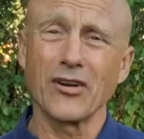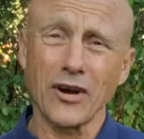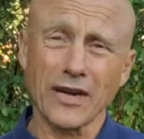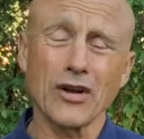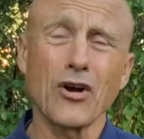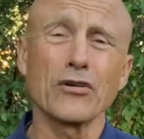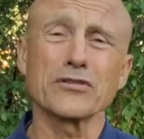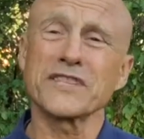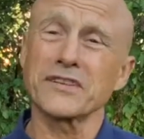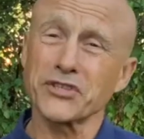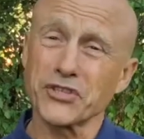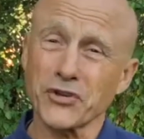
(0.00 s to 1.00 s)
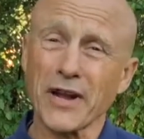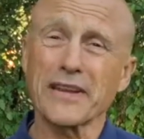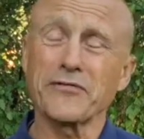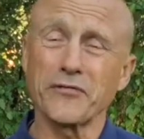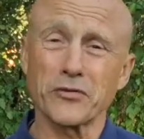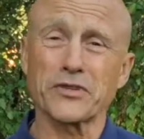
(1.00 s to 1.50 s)
ARC calls their
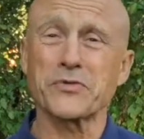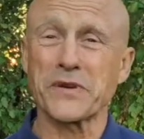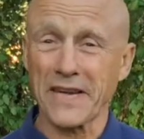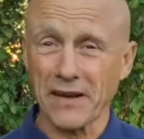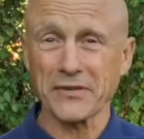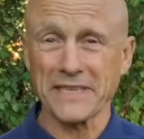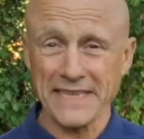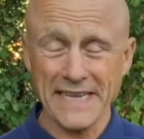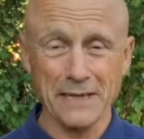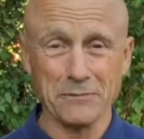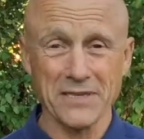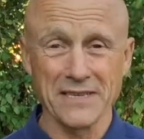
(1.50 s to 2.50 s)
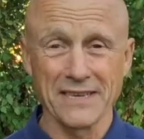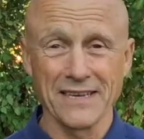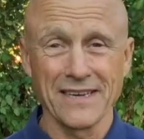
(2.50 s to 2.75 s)
strike force recovery teams,